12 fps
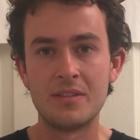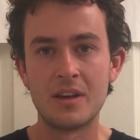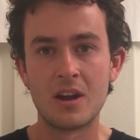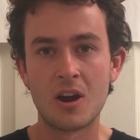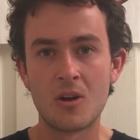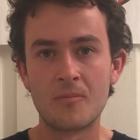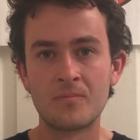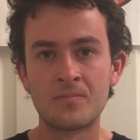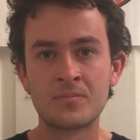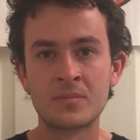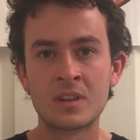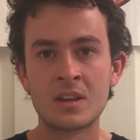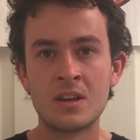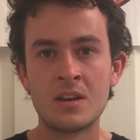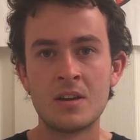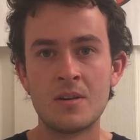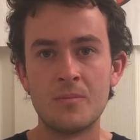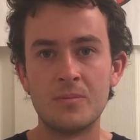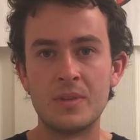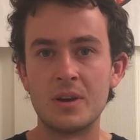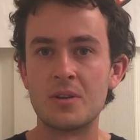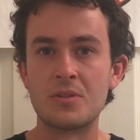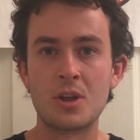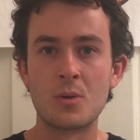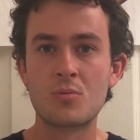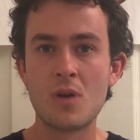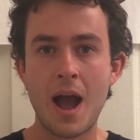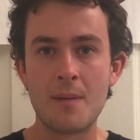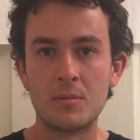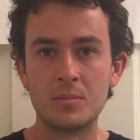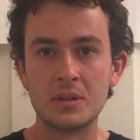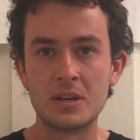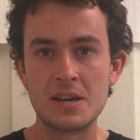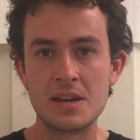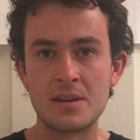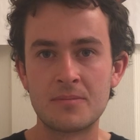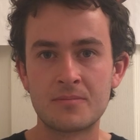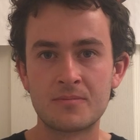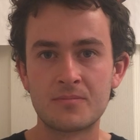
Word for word: they're they're they're probably